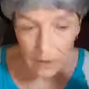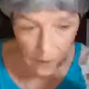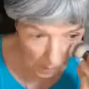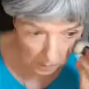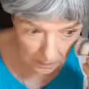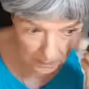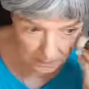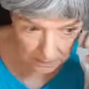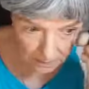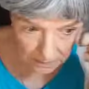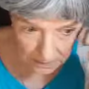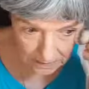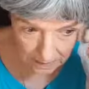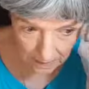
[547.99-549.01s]
you know, and it'll
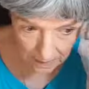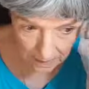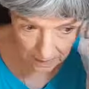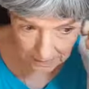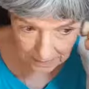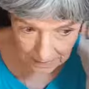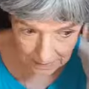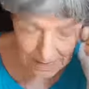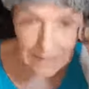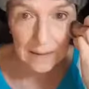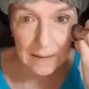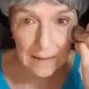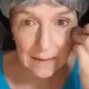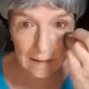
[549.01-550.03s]
just kind of
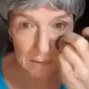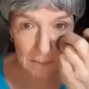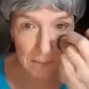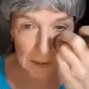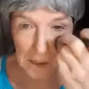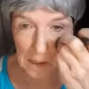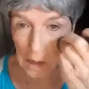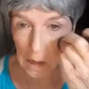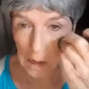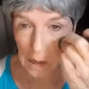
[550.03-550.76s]
glisten a little bit.